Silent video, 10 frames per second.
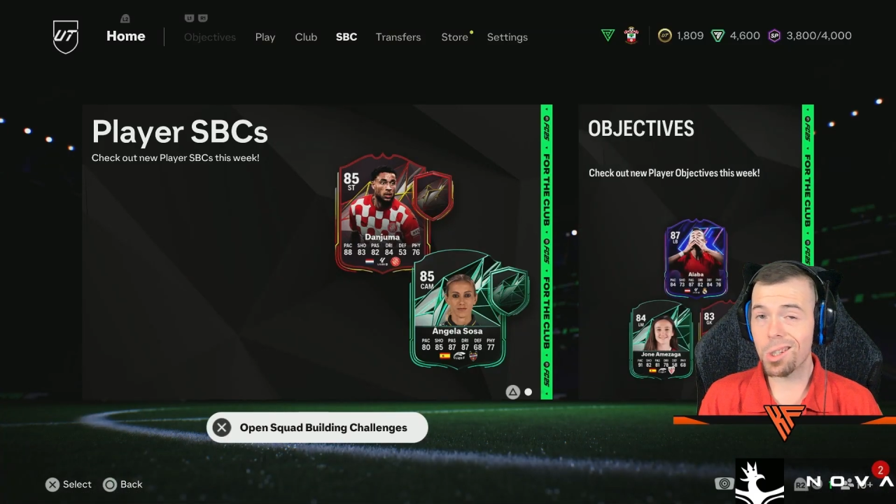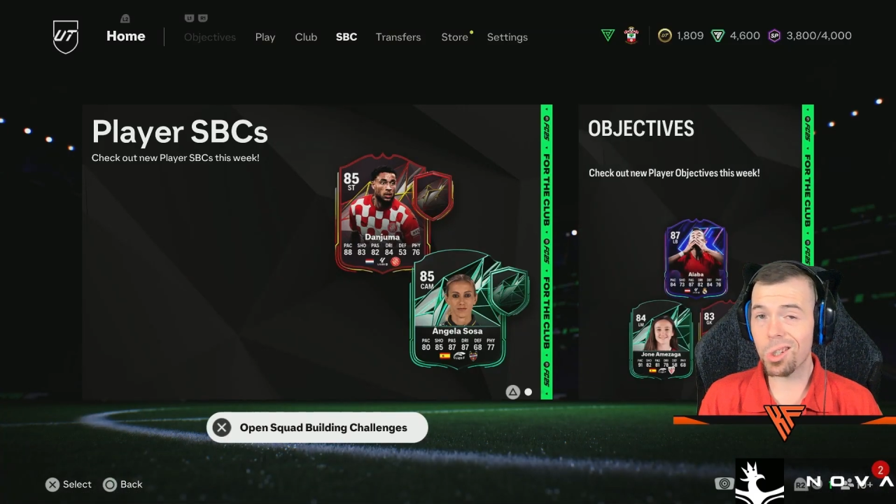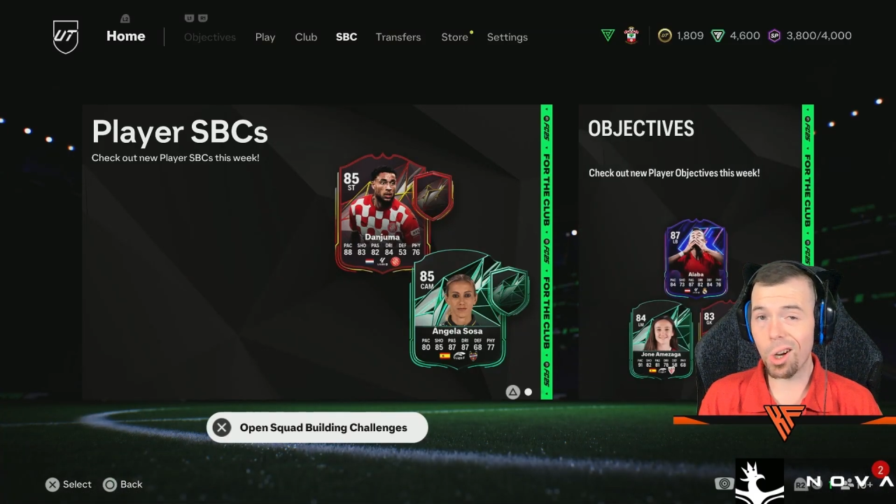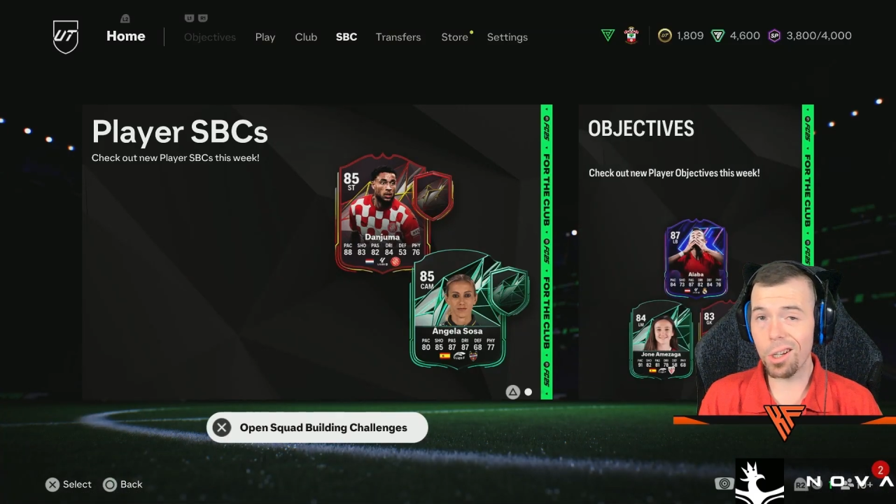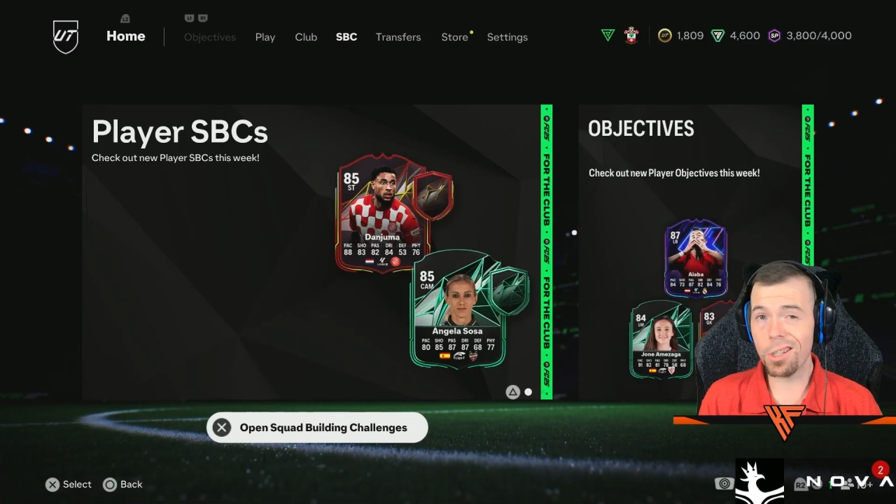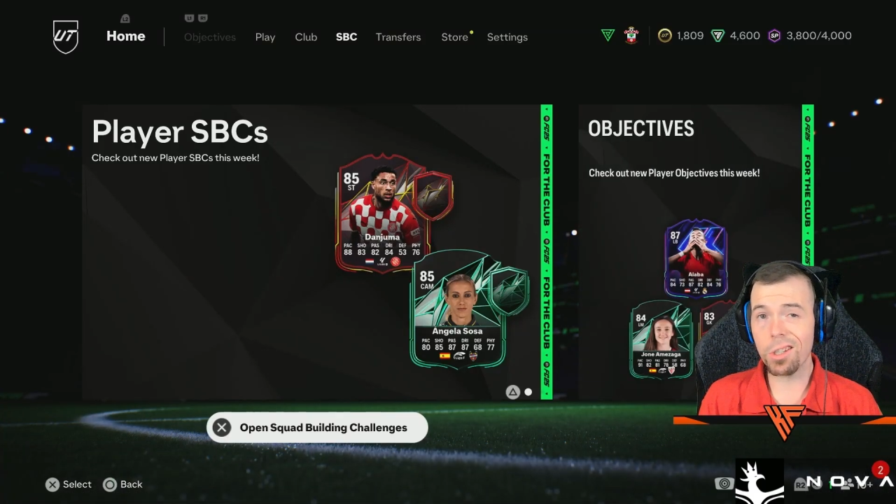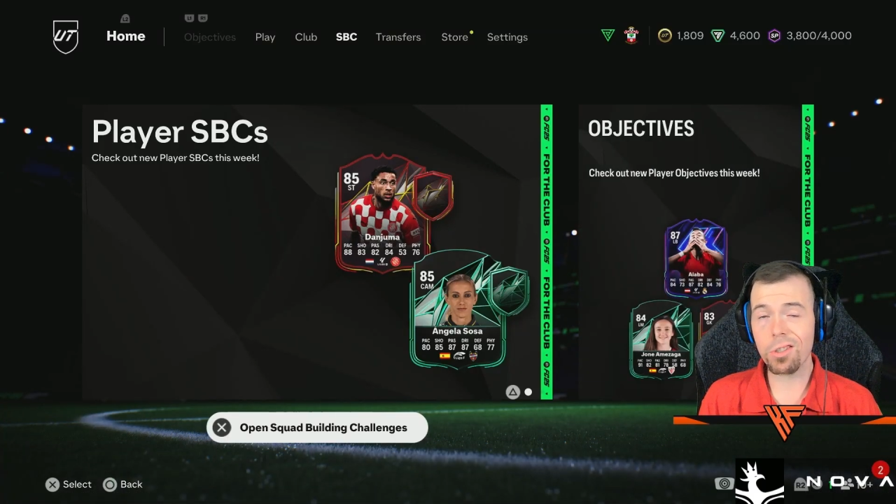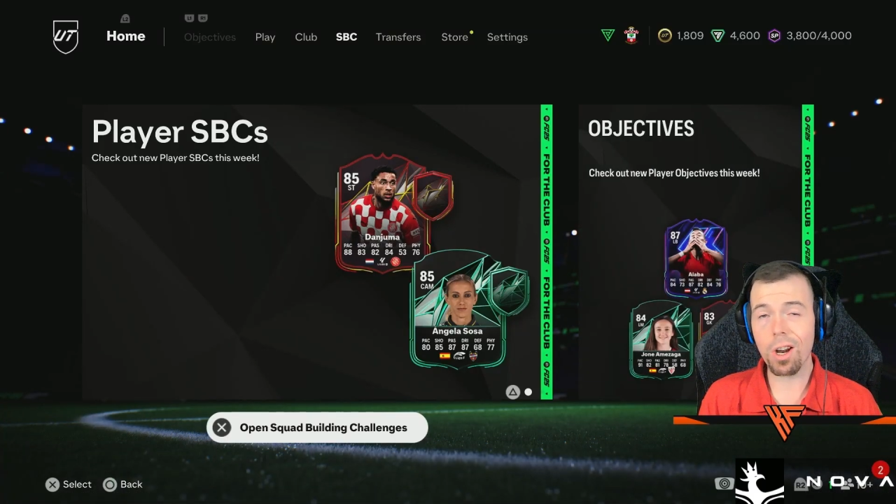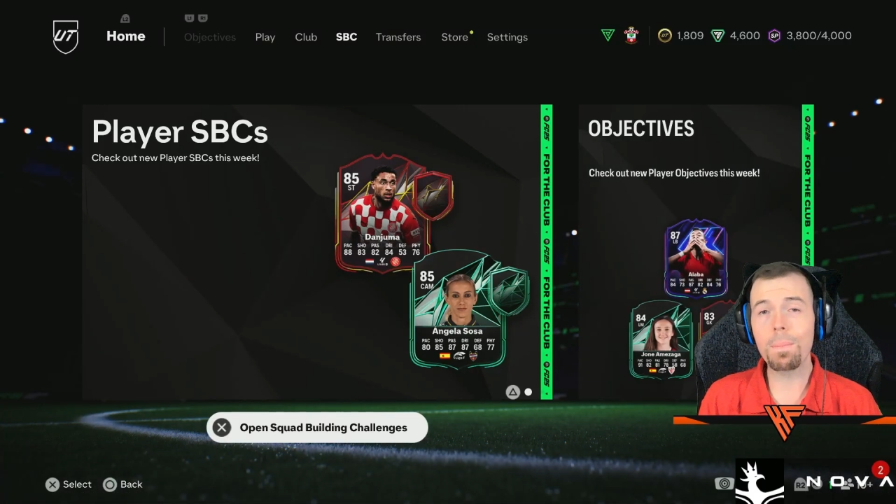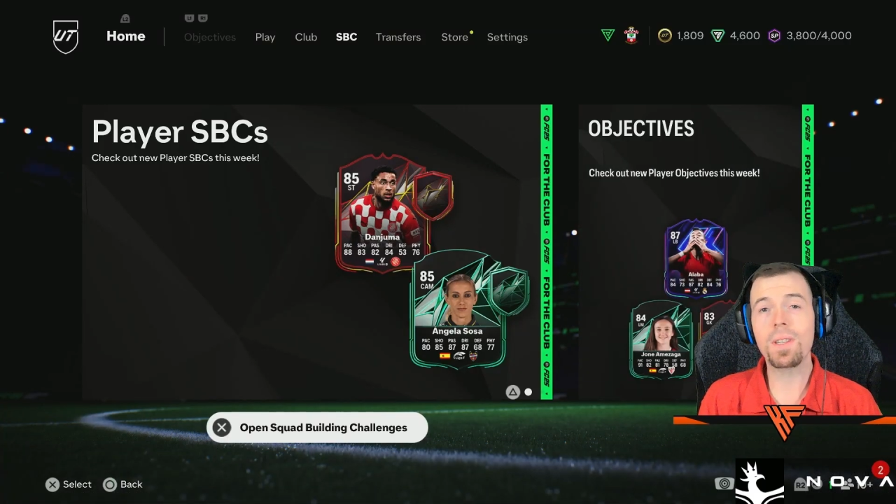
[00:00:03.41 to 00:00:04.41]
decided to
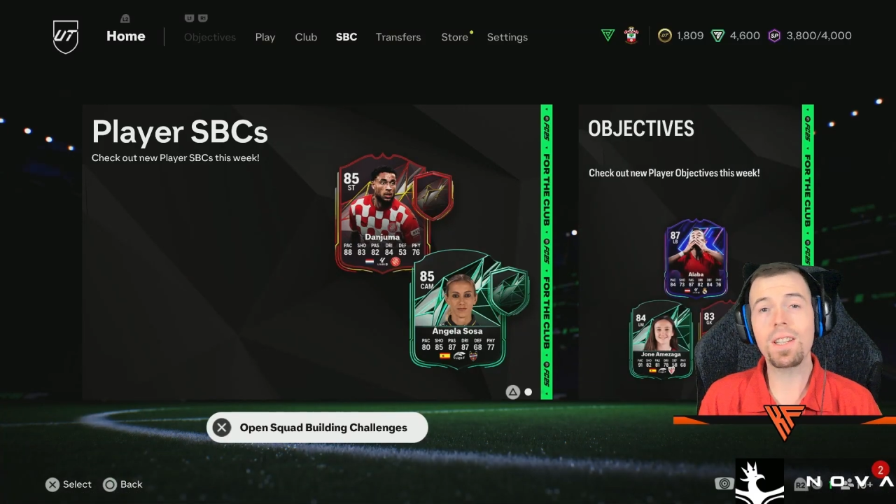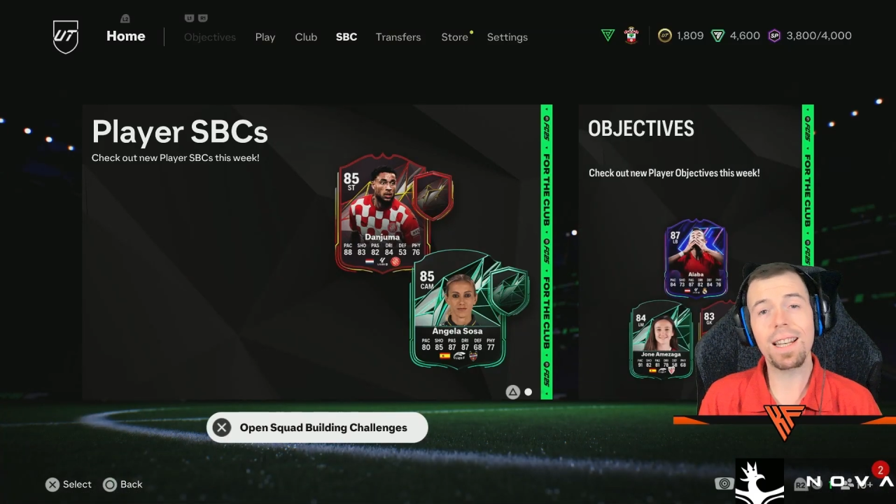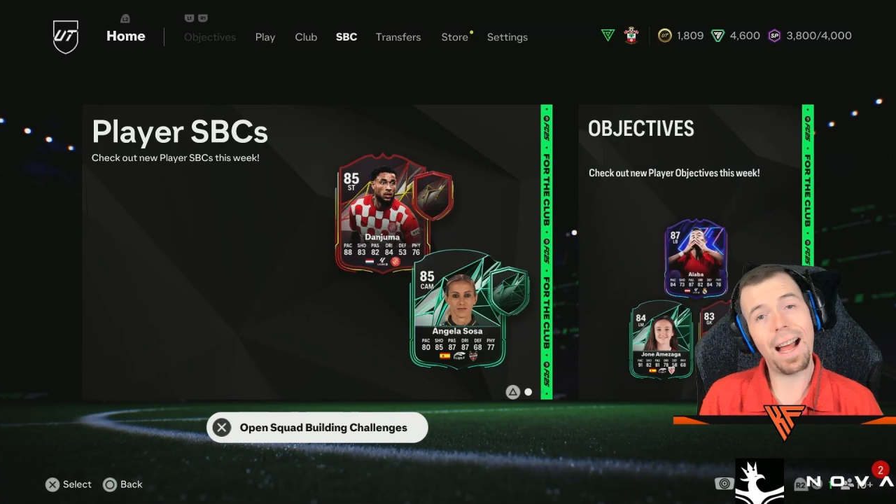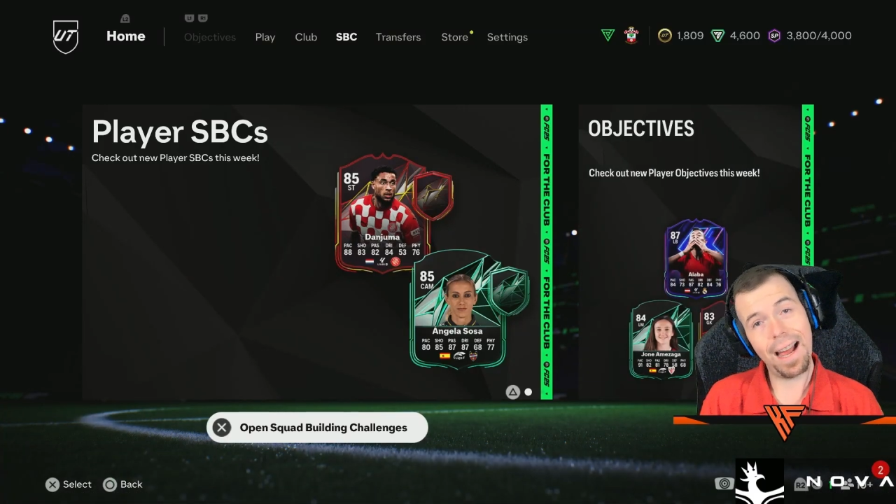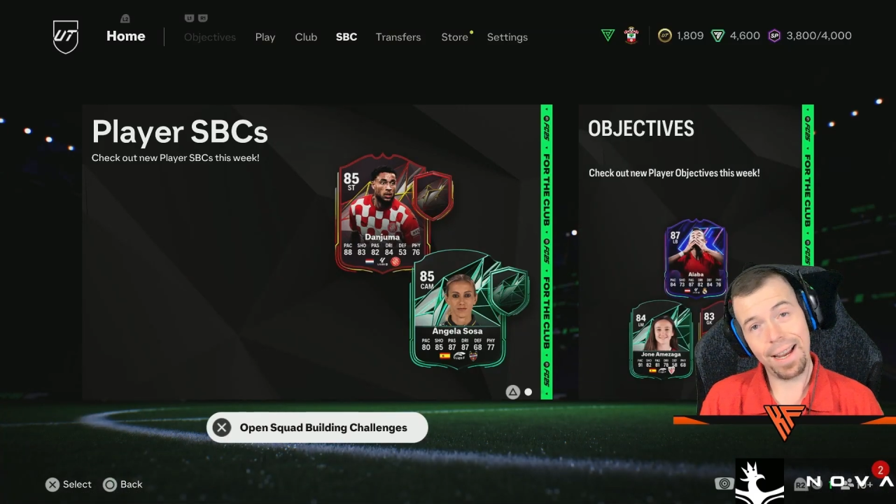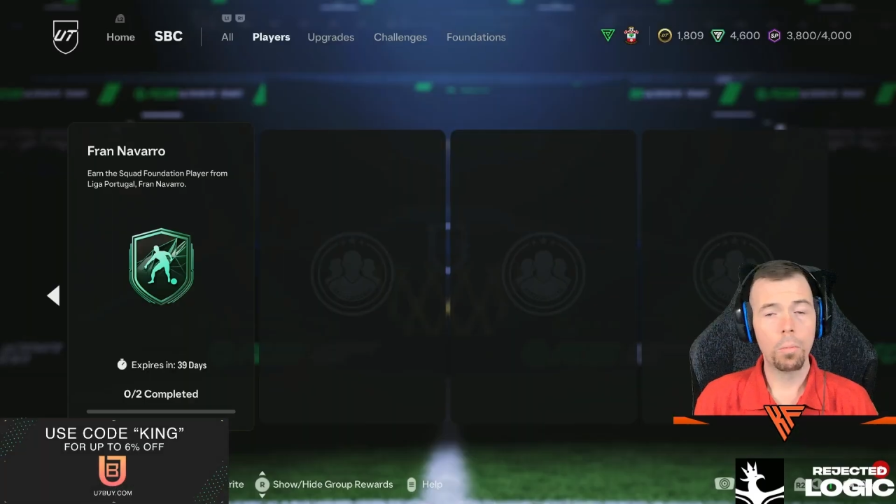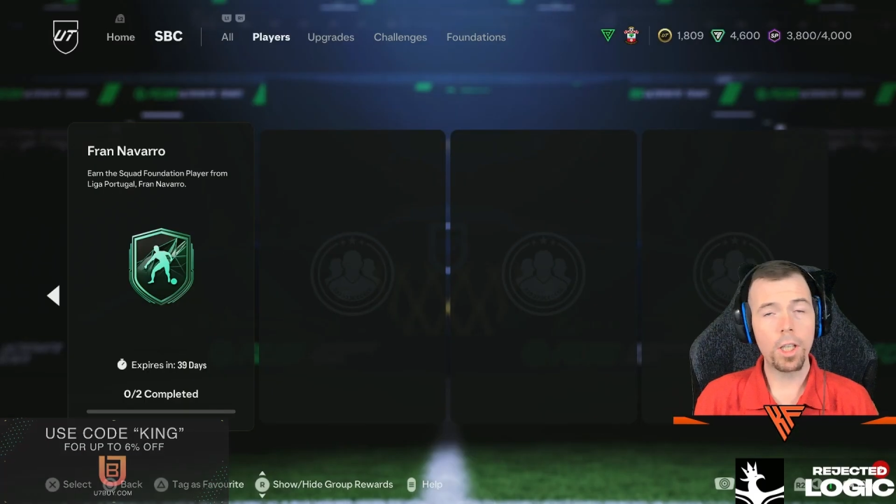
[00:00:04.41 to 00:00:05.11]
drop today.